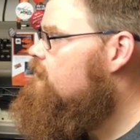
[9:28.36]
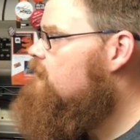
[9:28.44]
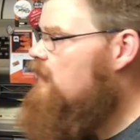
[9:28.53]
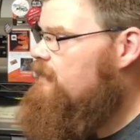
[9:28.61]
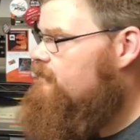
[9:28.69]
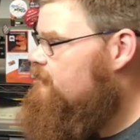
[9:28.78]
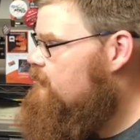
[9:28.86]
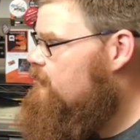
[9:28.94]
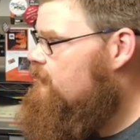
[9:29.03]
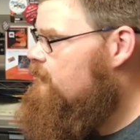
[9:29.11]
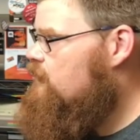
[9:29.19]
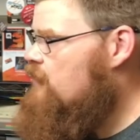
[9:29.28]
No,
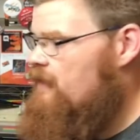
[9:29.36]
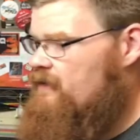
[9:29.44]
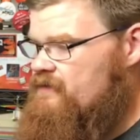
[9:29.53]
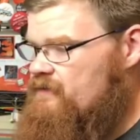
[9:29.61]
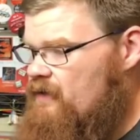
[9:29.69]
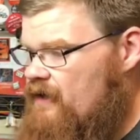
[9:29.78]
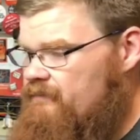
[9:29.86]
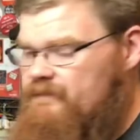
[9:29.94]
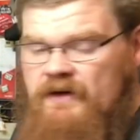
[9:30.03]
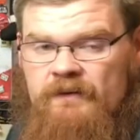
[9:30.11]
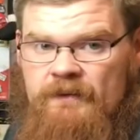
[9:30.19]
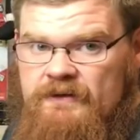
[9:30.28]
check disk drive.
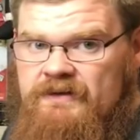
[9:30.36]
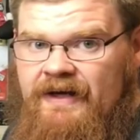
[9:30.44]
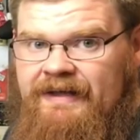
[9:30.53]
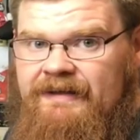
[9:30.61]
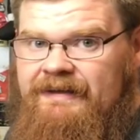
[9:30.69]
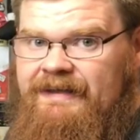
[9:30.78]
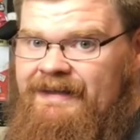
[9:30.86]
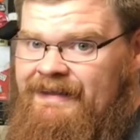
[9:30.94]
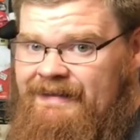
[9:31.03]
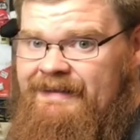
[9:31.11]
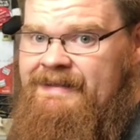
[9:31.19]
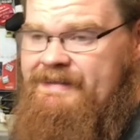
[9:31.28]
So most likely
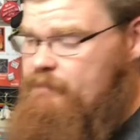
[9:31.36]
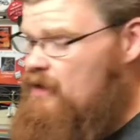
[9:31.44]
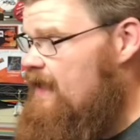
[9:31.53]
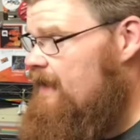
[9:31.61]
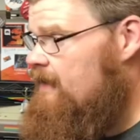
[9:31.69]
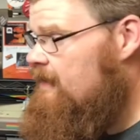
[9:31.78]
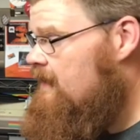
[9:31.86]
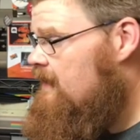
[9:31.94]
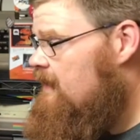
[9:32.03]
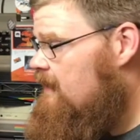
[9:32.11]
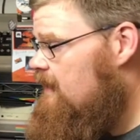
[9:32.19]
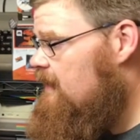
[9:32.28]
it is blank.
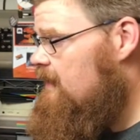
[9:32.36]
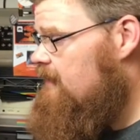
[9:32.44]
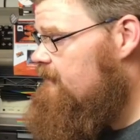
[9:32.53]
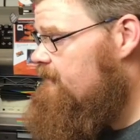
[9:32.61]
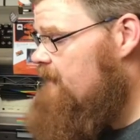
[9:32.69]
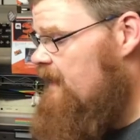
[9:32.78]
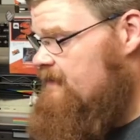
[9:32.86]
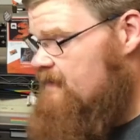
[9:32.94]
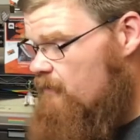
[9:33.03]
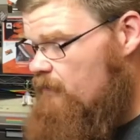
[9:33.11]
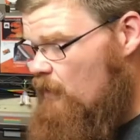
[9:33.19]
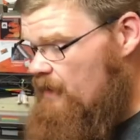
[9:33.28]
At
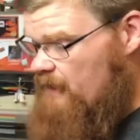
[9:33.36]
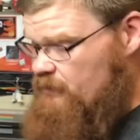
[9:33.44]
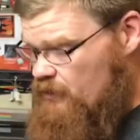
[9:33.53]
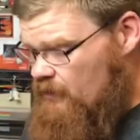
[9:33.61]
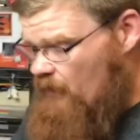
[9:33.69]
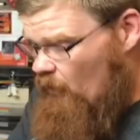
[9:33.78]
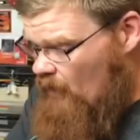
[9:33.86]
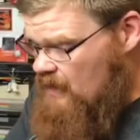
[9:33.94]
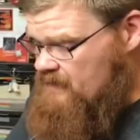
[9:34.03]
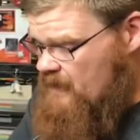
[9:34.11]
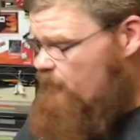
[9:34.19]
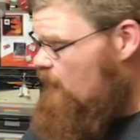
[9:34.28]
some point I'm sure it
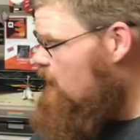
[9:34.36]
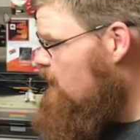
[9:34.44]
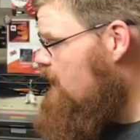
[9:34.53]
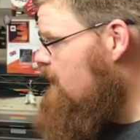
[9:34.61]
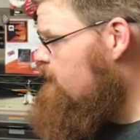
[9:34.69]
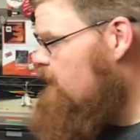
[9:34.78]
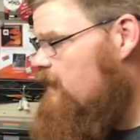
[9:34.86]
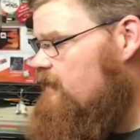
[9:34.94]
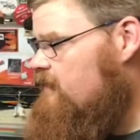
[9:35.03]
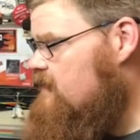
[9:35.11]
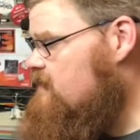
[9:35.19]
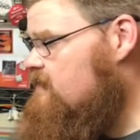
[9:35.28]
was a program. None
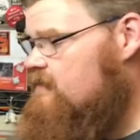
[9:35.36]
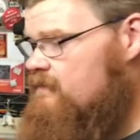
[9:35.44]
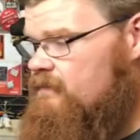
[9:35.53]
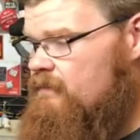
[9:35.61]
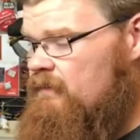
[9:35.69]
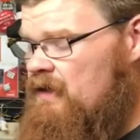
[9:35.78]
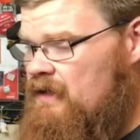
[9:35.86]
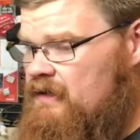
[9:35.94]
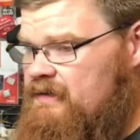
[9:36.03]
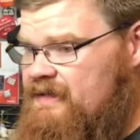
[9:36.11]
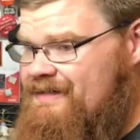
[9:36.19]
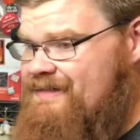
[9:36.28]
of these
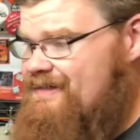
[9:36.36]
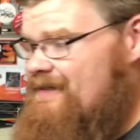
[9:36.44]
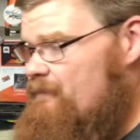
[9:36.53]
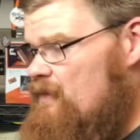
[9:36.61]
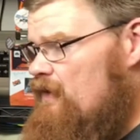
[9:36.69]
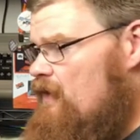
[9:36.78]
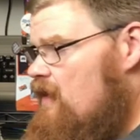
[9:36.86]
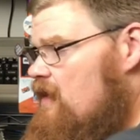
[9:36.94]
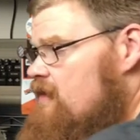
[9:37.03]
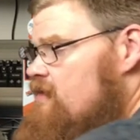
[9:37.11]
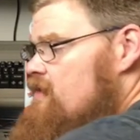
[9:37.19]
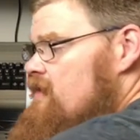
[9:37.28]
discs have been
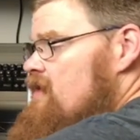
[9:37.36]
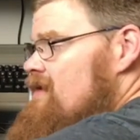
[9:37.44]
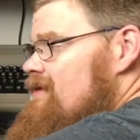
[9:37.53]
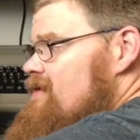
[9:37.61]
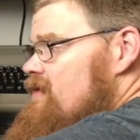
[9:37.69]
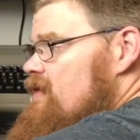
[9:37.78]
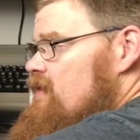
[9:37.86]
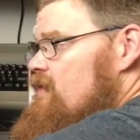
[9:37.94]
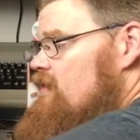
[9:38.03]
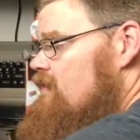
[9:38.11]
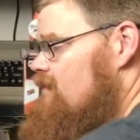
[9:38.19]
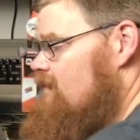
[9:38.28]
notched.
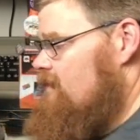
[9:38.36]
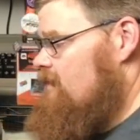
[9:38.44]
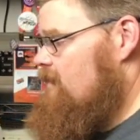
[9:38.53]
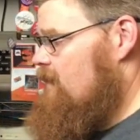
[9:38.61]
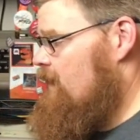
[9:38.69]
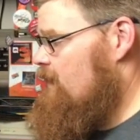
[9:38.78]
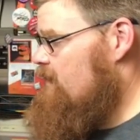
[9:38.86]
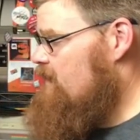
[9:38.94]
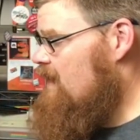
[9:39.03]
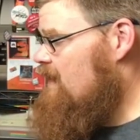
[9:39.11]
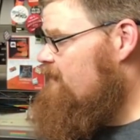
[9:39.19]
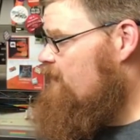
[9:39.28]
So, if
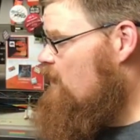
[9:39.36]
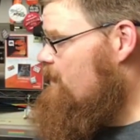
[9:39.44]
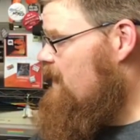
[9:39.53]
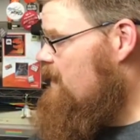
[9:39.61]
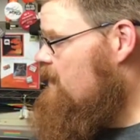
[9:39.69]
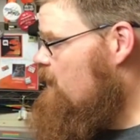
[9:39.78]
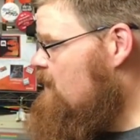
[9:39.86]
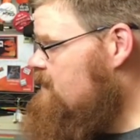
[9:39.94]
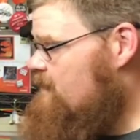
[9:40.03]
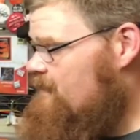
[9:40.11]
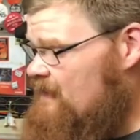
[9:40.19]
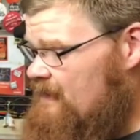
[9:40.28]
they got formatted, it
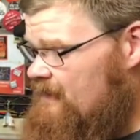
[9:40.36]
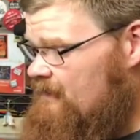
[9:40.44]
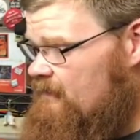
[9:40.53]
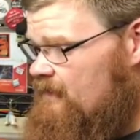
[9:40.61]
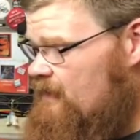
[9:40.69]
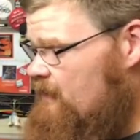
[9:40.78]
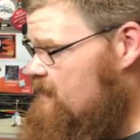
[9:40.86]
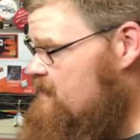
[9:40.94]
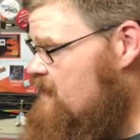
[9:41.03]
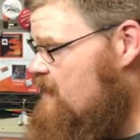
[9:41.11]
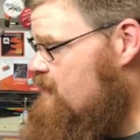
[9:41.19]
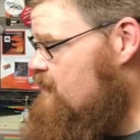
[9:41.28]
wasn't by, a
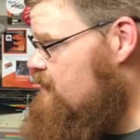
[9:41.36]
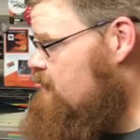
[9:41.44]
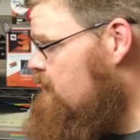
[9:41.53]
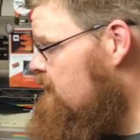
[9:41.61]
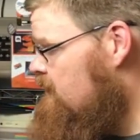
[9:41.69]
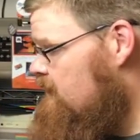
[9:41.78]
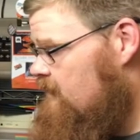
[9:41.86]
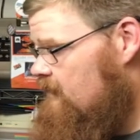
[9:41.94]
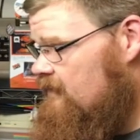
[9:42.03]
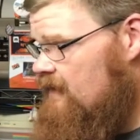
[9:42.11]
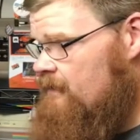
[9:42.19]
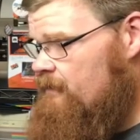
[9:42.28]
standard
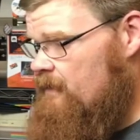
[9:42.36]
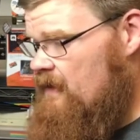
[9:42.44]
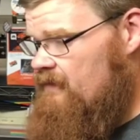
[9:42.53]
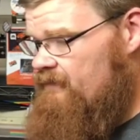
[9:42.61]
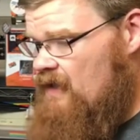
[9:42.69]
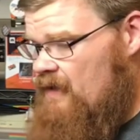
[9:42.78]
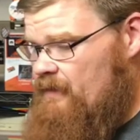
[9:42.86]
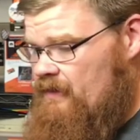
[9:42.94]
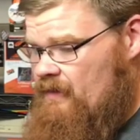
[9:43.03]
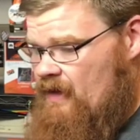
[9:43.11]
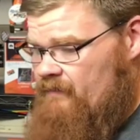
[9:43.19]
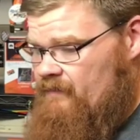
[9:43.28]
type floppy
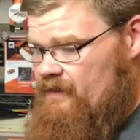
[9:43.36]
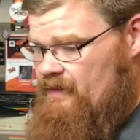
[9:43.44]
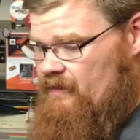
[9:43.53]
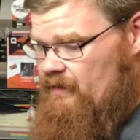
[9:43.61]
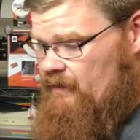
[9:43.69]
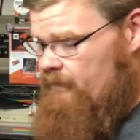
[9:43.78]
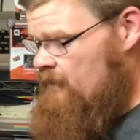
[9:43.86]
drive or anything.